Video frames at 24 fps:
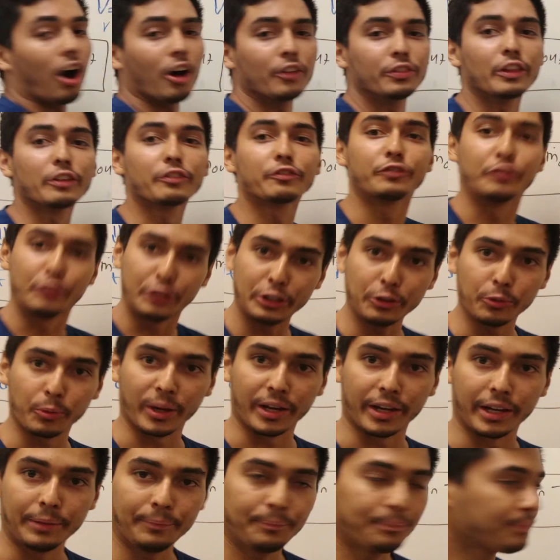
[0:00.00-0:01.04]
On the
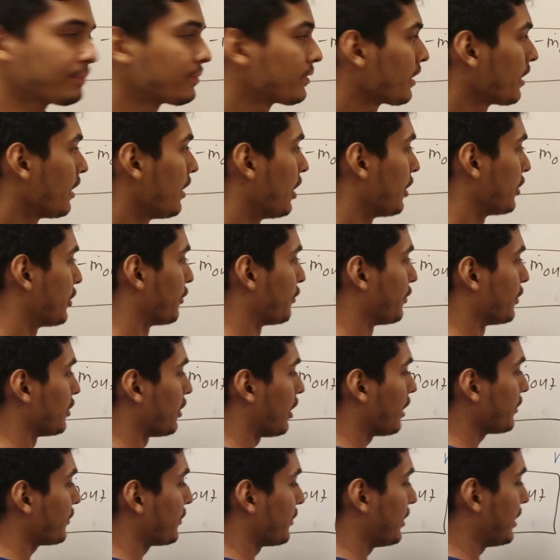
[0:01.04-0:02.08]
freeway, the
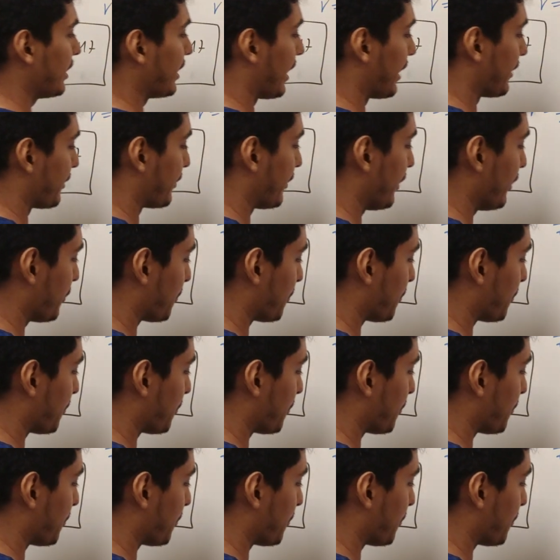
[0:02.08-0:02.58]
velocity at